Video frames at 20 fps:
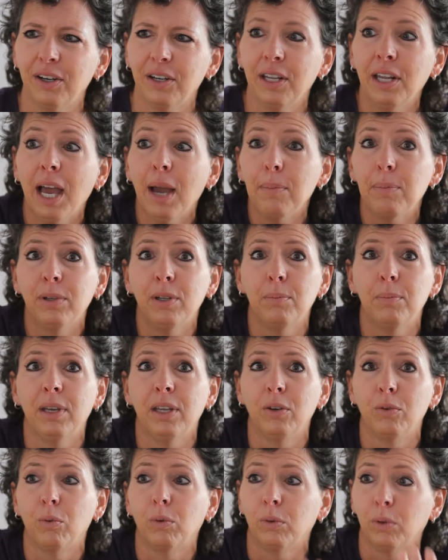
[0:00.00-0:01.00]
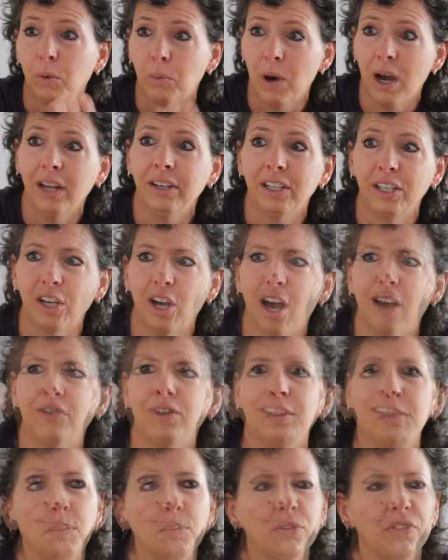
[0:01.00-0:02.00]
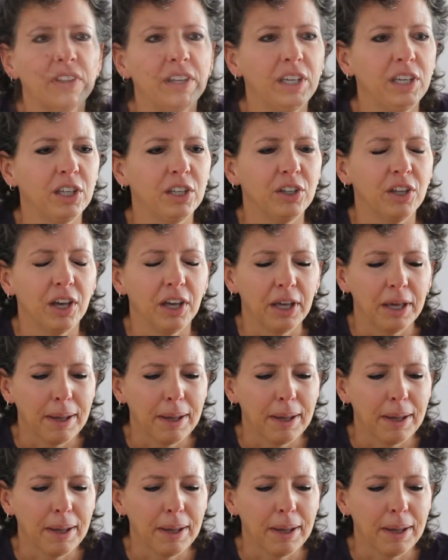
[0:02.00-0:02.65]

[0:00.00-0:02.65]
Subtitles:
it happened to have been Rwandan coffee. So I remember thinking,